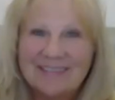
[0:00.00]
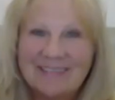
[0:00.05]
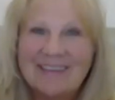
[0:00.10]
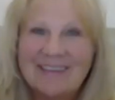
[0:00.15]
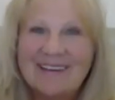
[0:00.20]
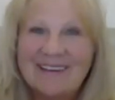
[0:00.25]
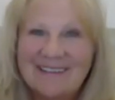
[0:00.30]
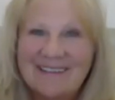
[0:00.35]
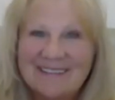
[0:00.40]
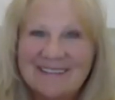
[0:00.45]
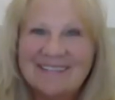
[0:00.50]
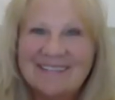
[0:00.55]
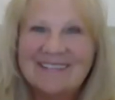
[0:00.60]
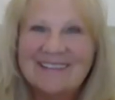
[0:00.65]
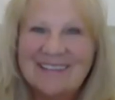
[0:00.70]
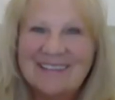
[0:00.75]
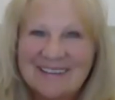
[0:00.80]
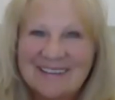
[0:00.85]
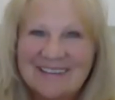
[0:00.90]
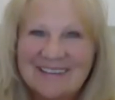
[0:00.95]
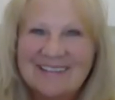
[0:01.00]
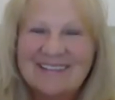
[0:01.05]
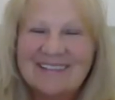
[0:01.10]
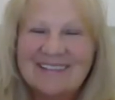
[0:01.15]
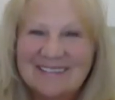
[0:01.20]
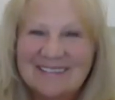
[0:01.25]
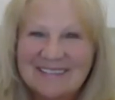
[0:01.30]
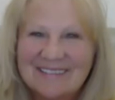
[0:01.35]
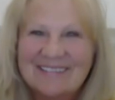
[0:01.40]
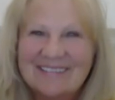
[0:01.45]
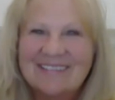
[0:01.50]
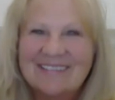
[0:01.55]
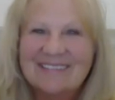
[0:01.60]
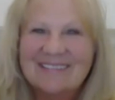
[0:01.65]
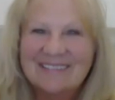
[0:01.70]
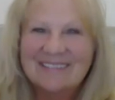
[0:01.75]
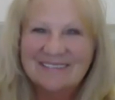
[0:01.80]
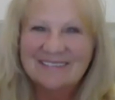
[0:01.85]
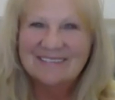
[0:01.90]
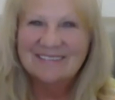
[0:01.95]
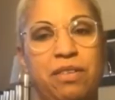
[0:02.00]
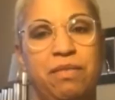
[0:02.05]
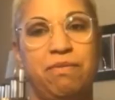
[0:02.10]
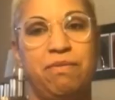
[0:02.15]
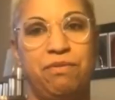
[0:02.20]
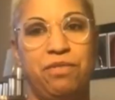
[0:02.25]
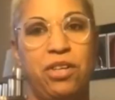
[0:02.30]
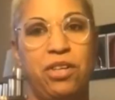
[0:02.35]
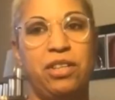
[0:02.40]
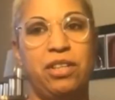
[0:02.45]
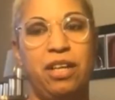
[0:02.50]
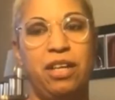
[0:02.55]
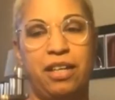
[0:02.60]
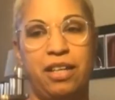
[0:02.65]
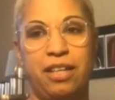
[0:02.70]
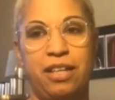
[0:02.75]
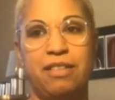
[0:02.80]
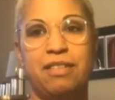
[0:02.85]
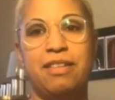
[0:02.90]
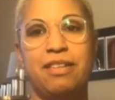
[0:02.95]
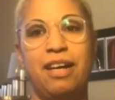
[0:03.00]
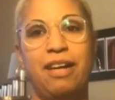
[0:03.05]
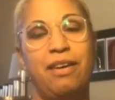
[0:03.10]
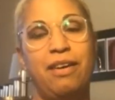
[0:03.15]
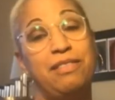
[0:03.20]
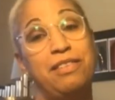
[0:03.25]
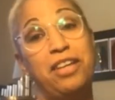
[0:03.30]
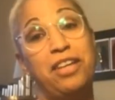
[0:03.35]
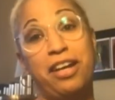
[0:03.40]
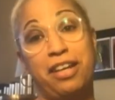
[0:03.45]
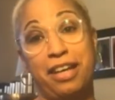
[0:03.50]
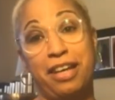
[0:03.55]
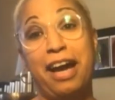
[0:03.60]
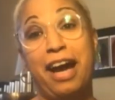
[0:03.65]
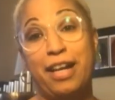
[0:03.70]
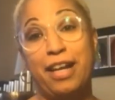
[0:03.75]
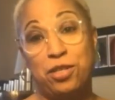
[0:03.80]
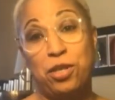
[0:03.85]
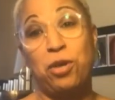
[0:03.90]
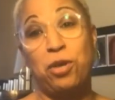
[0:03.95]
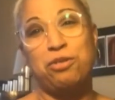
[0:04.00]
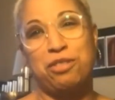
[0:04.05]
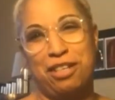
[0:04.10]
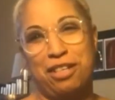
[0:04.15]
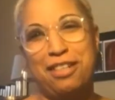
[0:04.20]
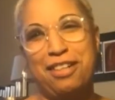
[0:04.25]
Yeah. I was very, very, very lucky. I chose it.